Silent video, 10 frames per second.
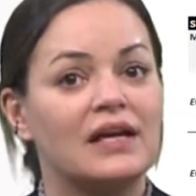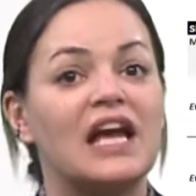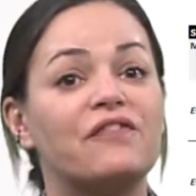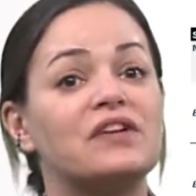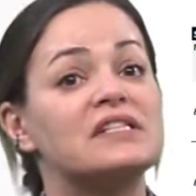
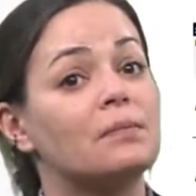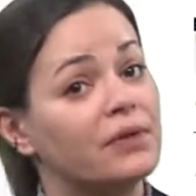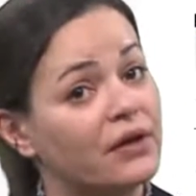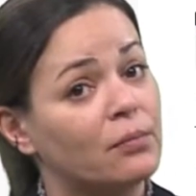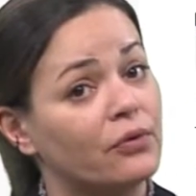if it is
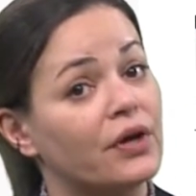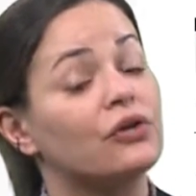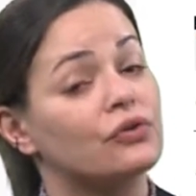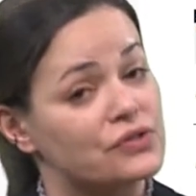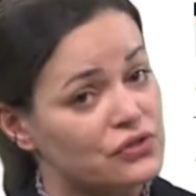applicable
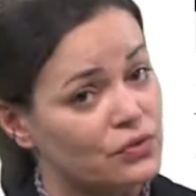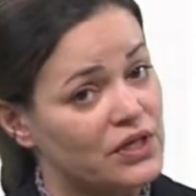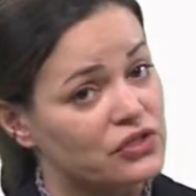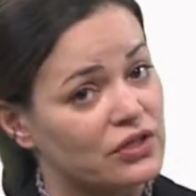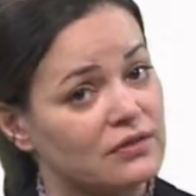in your
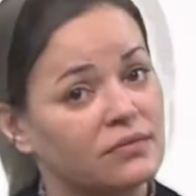situation.